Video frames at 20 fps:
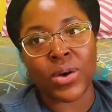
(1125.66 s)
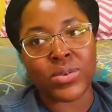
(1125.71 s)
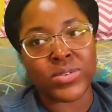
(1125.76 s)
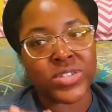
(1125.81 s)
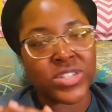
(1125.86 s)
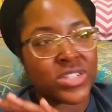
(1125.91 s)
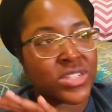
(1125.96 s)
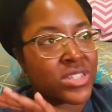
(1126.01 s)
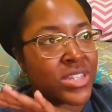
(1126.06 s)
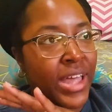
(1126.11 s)

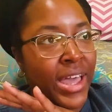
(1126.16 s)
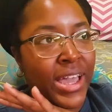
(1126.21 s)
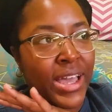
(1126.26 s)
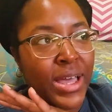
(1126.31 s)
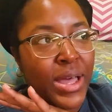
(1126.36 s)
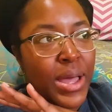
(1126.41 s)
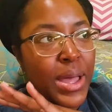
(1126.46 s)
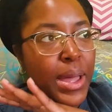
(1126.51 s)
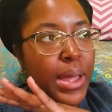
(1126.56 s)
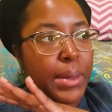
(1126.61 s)
just like
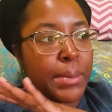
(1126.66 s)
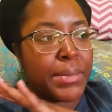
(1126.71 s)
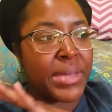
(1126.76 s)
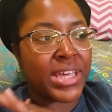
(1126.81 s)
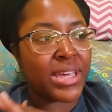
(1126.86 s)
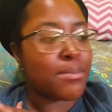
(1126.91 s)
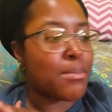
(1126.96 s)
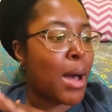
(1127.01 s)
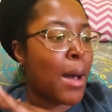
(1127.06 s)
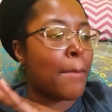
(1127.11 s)

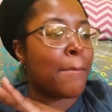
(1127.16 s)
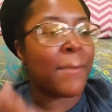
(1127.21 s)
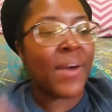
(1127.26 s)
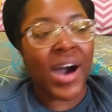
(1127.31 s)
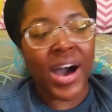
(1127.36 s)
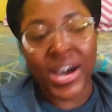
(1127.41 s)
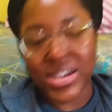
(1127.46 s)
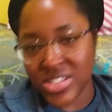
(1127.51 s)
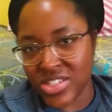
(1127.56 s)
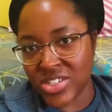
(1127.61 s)
me and my
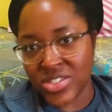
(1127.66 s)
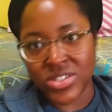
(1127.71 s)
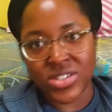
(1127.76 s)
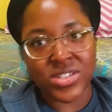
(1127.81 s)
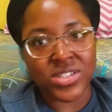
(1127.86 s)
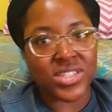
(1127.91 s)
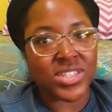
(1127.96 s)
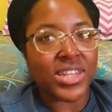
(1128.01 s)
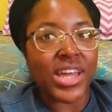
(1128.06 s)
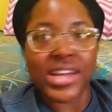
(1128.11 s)

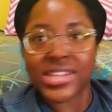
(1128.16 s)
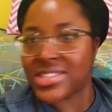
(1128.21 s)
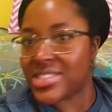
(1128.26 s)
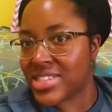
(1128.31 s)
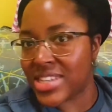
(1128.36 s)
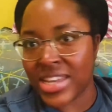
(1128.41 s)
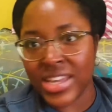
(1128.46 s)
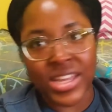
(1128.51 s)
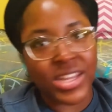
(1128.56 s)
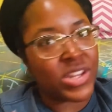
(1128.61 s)
boxers and that's
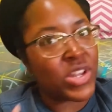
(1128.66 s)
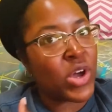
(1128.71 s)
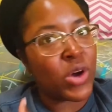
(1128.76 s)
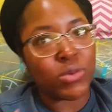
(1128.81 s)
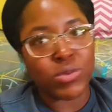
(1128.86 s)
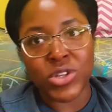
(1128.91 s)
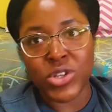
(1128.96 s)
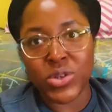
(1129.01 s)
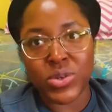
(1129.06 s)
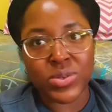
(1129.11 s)
it. No
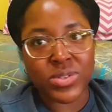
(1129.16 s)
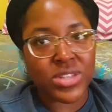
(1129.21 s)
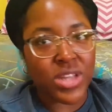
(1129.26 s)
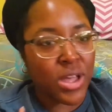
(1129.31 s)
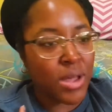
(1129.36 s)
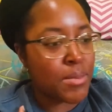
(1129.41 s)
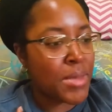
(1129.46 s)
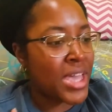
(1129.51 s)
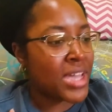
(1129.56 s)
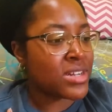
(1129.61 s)
nudes.
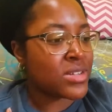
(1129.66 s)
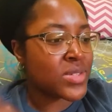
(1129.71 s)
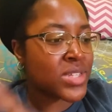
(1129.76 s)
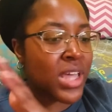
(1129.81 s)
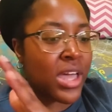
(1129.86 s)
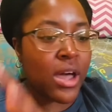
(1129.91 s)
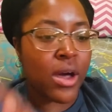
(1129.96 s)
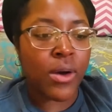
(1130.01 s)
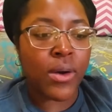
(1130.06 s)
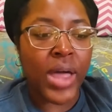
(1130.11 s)
Amanda was
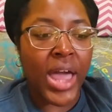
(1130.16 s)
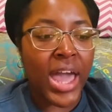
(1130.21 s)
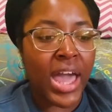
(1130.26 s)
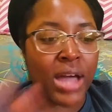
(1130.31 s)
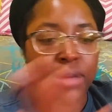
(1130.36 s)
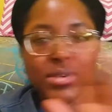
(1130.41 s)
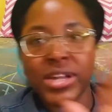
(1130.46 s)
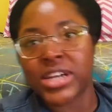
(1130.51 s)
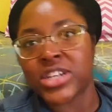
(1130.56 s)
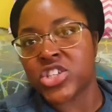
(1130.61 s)
like, okay,
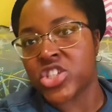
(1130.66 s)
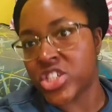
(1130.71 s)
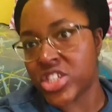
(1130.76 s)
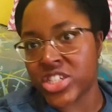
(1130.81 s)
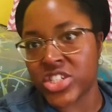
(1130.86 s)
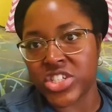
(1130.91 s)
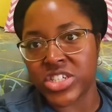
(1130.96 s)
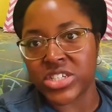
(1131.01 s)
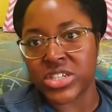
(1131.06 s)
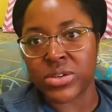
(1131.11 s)
I'm not
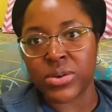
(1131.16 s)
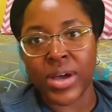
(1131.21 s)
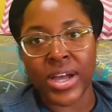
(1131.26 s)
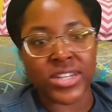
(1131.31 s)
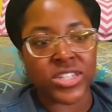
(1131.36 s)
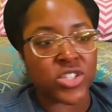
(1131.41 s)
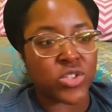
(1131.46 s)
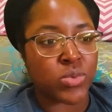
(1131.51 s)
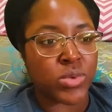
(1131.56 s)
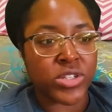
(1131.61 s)
judging you. I
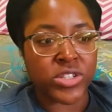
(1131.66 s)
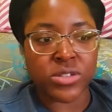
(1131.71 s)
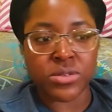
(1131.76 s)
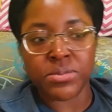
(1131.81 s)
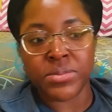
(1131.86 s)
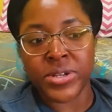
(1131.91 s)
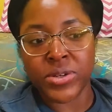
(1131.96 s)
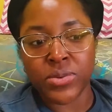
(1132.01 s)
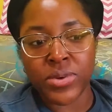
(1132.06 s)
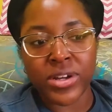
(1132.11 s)
just want you
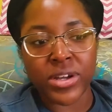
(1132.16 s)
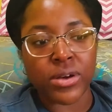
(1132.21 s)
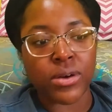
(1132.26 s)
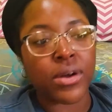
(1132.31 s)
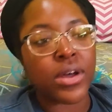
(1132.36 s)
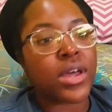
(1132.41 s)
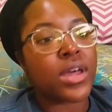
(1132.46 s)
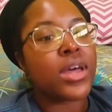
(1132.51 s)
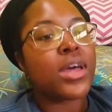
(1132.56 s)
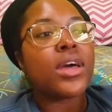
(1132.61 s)
to be real.
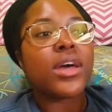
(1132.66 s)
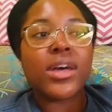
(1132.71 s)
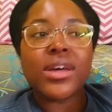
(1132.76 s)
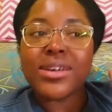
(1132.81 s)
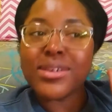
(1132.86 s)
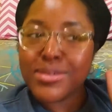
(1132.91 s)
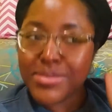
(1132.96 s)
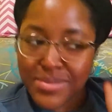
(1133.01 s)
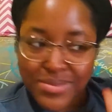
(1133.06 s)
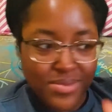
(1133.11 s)

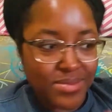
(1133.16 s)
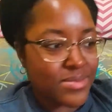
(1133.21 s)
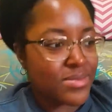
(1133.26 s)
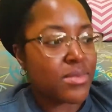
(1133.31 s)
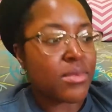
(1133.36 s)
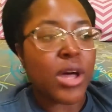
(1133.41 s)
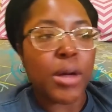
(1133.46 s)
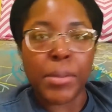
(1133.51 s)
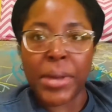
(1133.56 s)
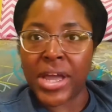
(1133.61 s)

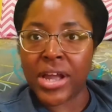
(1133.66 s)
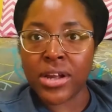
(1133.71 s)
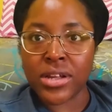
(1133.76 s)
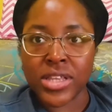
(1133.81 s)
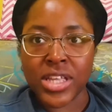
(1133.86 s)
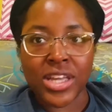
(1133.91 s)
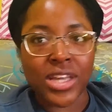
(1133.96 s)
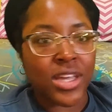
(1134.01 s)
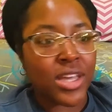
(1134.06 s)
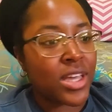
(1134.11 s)

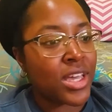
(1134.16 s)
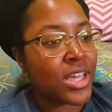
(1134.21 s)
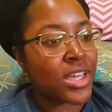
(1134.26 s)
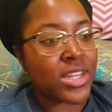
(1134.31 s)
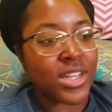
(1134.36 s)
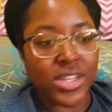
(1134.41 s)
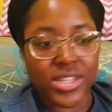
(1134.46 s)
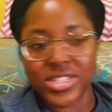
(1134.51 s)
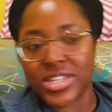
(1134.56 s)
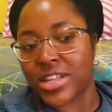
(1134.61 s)
Apparently, he
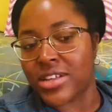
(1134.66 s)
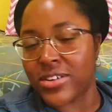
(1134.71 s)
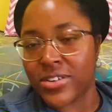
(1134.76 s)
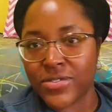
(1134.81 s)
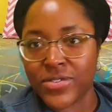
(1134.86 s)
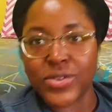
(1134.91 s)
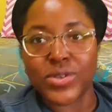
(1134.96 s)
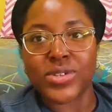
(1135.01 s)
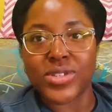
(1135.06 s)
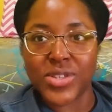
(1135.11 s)
didn't tell her the
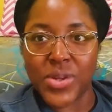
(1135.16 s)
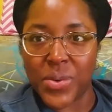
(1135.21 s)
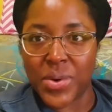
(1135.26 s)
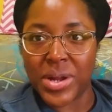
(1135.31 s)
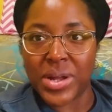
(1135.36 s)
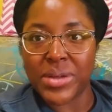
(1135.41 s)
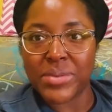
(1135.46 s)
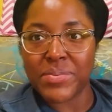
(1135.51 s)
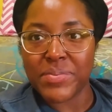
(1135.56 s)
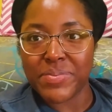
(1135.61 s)
full
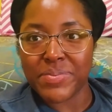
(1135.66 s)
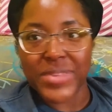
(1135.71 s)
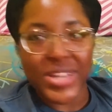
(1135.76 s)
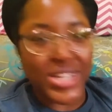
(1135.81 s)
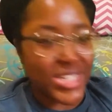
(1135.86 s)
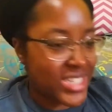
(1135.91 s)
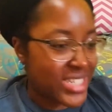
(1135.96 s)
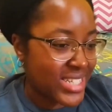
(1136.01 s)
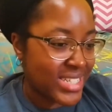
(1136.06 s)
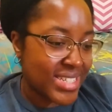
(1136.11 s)
story.
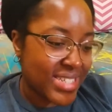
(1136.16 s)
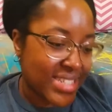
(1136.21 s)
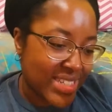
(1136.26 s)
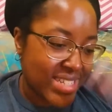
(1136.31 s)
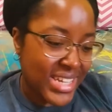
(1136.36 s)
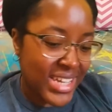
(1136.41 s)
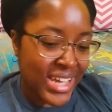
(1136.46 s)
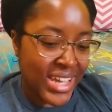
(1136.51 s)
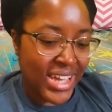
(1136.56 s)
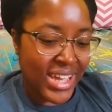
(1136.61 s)
She is
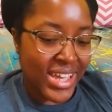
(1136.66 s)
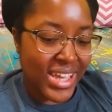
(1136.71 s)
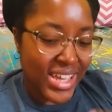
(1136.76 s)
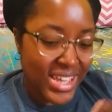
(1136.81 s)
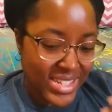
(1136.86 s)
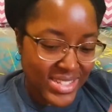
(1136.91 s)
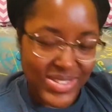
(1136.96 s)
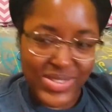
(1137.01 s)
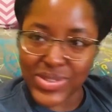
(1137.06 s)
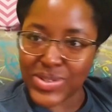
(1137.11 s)
seeing
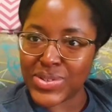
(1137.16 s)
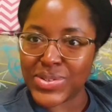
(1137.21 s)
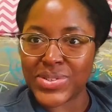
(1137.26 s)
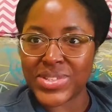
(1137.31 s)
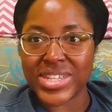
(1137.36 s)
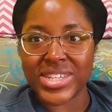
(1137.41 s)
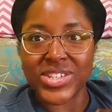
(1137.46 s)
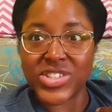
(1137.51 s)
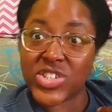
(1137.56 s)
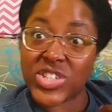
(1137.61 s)
his news
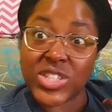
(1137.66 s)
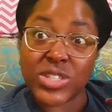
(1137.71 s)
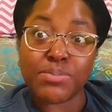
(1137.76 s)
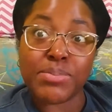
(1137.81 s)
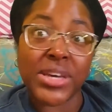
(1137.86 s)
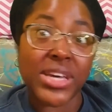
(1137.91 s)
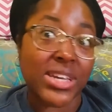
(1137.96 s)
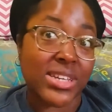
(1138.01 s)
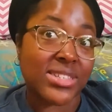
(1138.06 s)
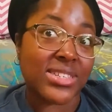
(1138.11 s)
and she's
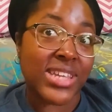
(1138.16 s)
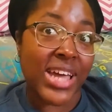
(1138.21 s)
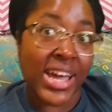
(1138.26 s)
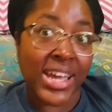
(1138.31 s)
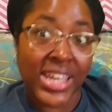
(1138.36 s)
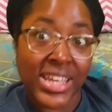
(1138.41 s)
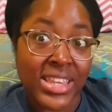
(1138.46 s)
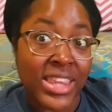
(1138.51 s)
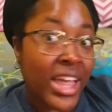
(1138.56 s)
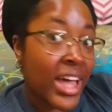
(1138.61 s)
pissed that
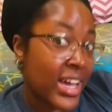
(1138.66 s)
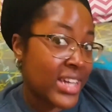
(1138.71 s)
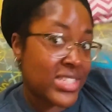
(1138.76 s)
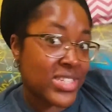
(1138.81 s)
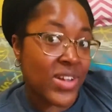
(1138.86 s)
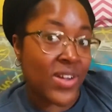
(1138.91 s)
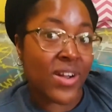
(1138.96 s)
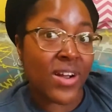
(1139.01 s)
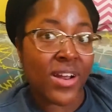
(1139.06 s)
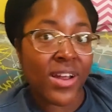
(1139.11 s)
he lied
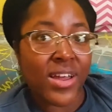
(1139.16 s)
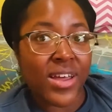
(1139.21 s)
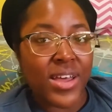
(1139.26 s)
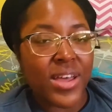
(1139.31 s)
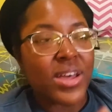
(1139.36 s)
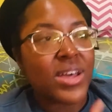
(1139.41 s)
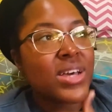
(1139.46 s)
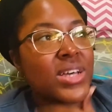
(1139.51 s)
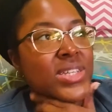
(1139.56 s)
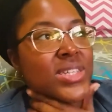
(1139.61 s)
to her.
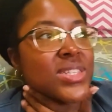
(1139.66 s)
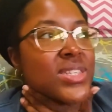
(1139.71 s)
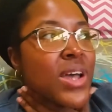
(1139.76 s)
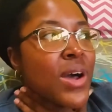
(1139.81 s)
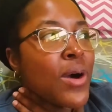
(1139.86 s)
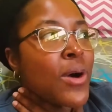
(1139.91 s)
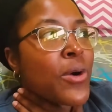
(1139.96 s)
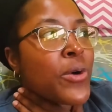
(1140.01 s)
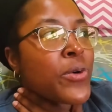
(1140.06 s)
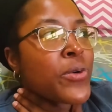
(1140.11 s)

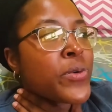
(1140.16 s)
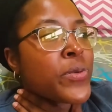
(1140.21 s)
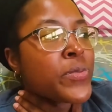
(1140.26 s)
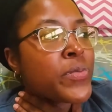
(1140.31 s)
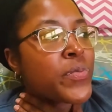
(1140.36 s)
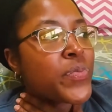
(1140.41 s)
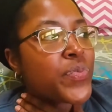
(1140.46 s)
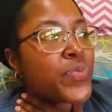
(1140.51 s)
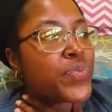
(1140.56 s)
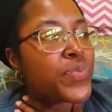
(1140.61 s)
So
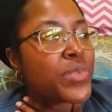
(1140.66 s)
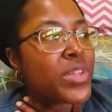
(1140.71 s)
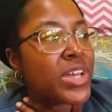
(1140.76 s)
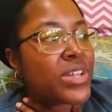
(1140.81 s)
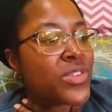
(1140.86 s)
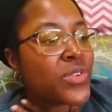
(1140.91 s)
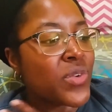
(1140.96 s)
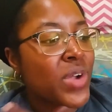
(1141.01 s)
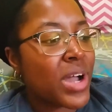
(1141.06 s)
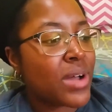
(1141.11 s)

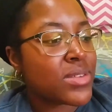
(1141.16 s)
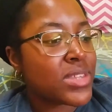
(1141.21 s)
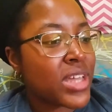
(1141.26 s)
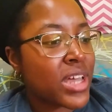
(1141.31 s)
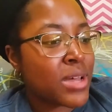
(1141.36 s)
throughout the